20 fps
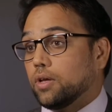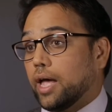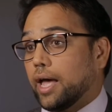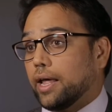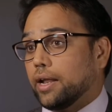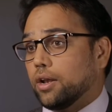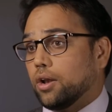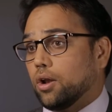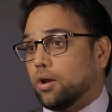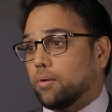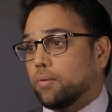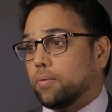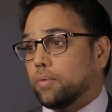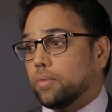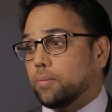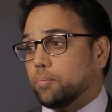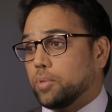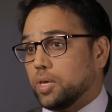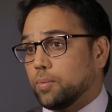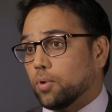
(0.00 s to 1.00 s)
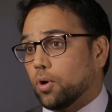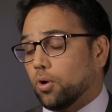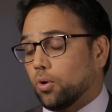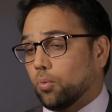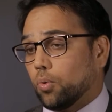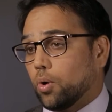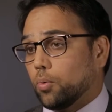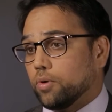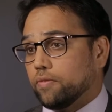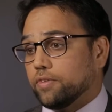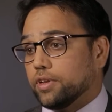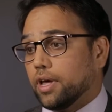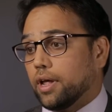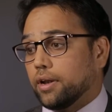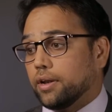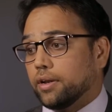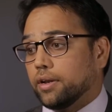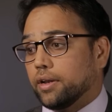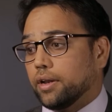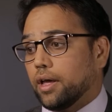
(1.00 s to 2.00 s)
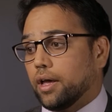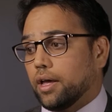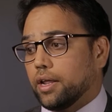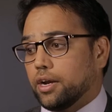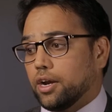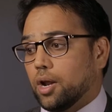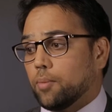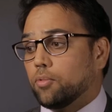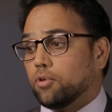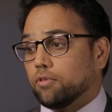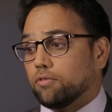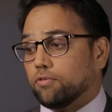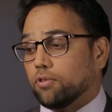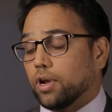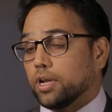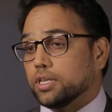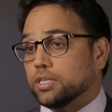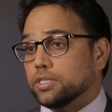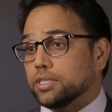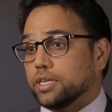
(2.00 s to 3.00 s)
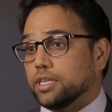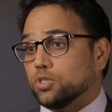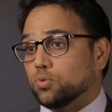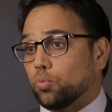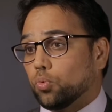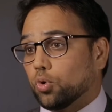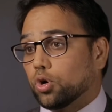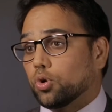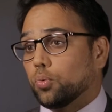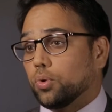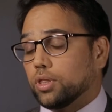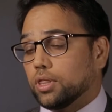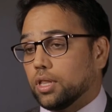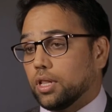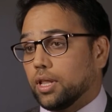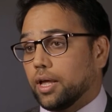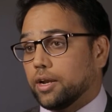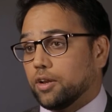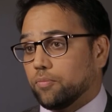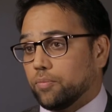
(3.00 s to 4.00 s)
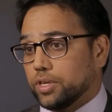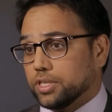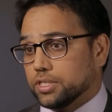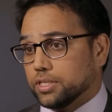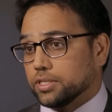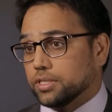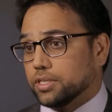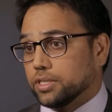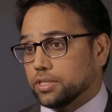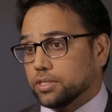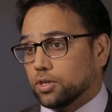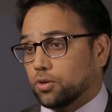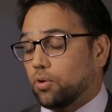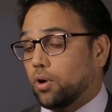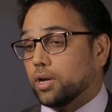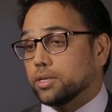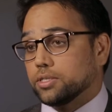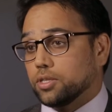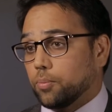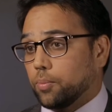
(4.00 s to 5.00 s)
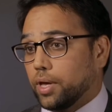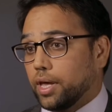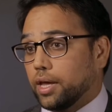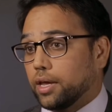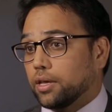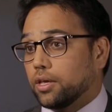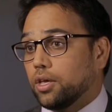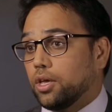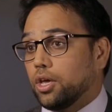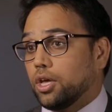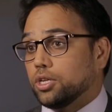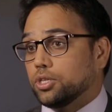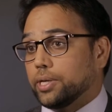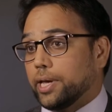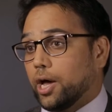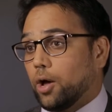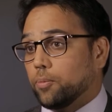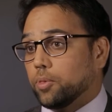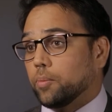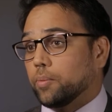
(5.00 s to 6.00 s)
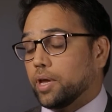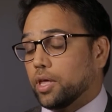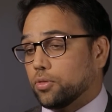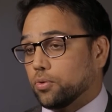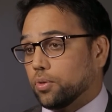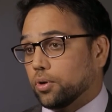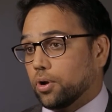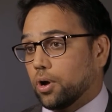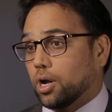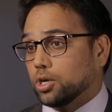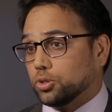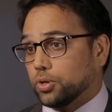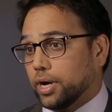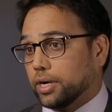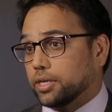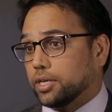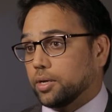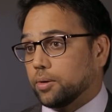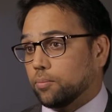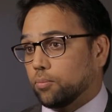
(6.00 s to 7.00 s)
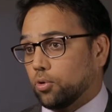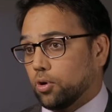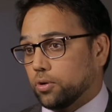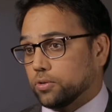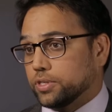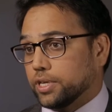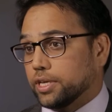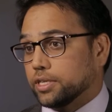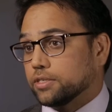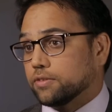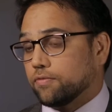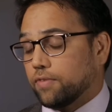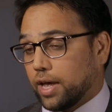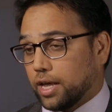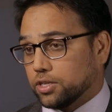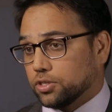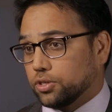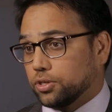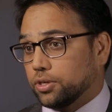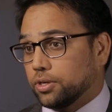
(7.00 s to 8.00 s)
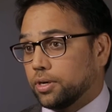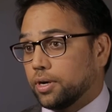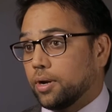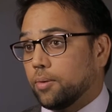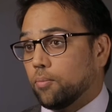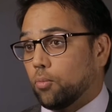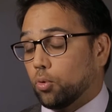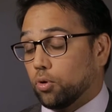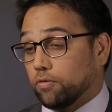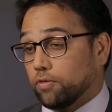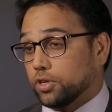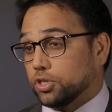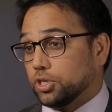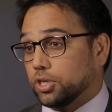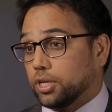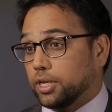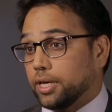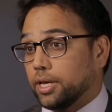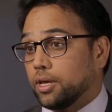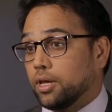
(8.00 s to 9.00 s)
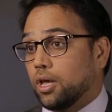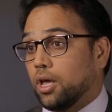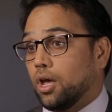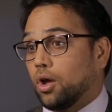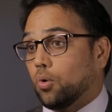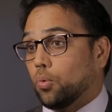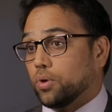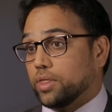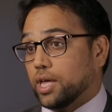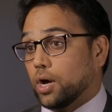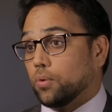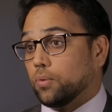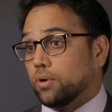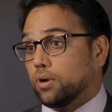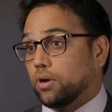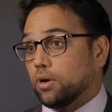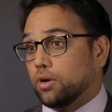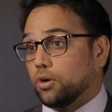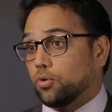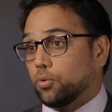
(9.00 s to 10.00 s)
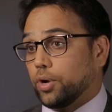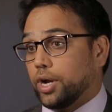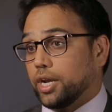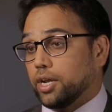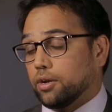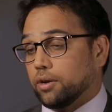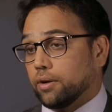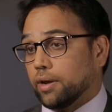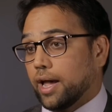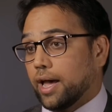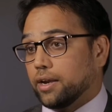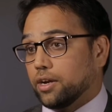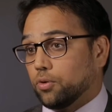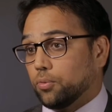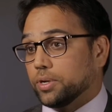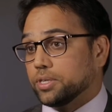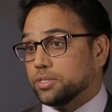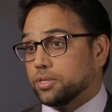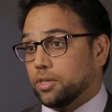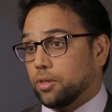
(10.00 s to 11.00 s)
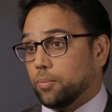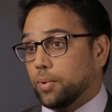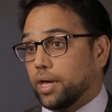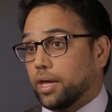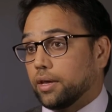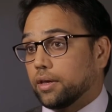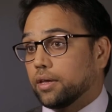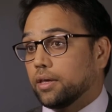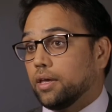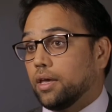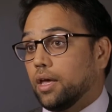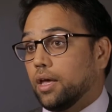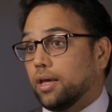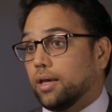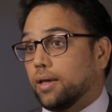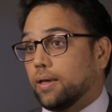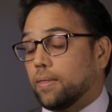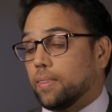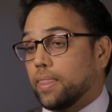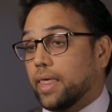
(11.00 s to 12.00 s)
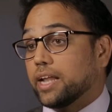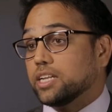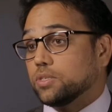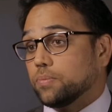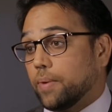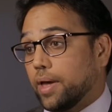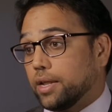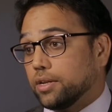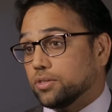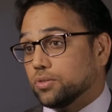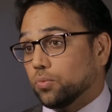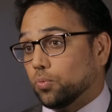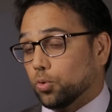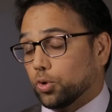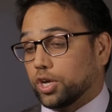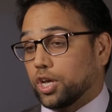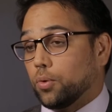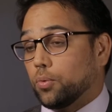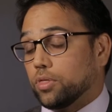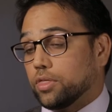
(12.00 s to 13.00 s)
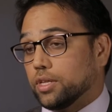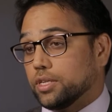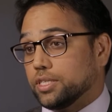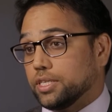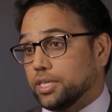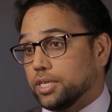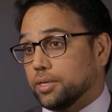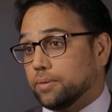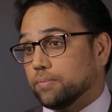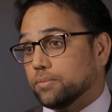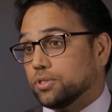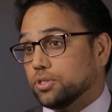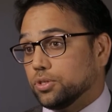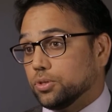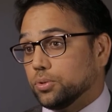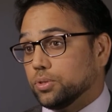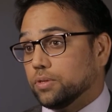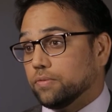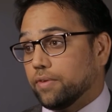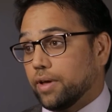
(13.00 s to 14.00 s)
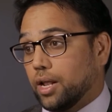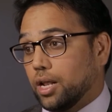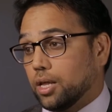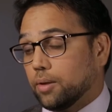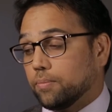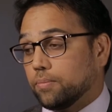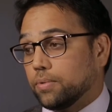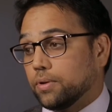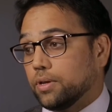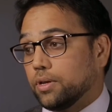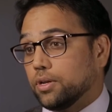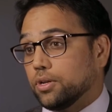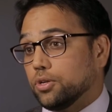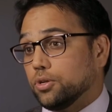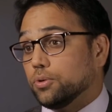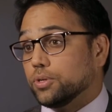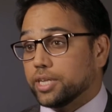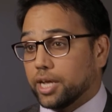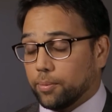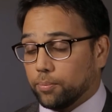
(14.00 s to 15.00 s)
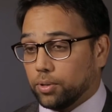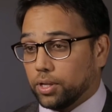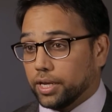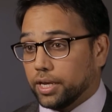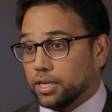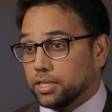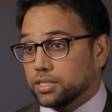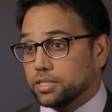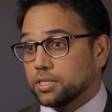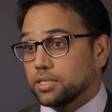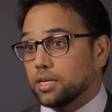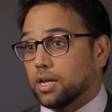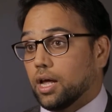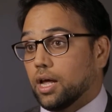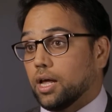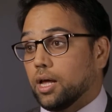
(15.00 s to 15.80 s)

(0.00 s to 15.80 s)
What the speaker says: At BMO, what we've done at a number of fronts is work with the line of businesses across the bank to help them get through the contracting process faster, more efficiently, without creating added risk to the bank. That's meant working with the team to develop new templates